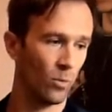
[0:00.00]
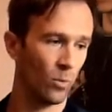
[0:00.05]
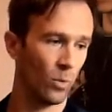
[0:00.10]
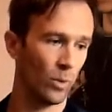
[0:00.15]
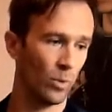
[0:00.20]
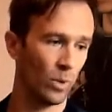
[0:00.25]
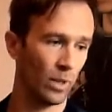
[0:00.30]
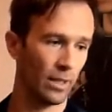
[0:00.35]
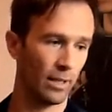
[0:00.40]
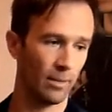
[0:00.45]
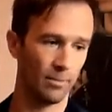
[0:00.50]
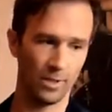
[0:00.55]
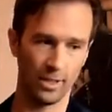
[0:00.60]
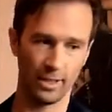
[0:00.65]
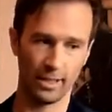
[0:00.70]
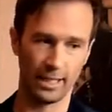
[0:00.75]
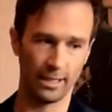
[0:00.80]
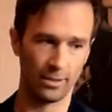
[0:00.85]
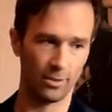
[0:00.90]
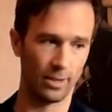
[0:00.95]
We will come to
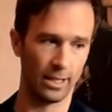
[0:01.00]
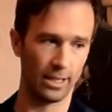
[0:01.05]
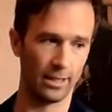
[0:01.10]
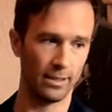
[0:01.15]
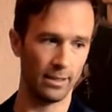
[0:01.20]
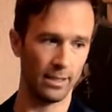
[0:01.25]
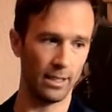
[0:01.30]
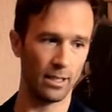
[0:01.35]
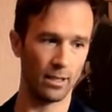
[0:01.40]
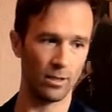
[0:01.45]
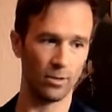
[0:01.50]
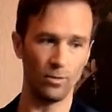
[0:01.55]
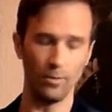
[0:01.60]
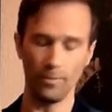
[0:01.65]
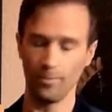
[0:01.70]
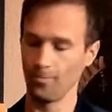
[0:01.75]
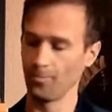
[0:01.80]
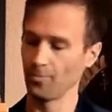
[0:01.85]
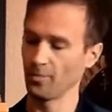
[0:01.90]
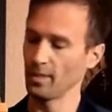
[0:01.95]
that right now.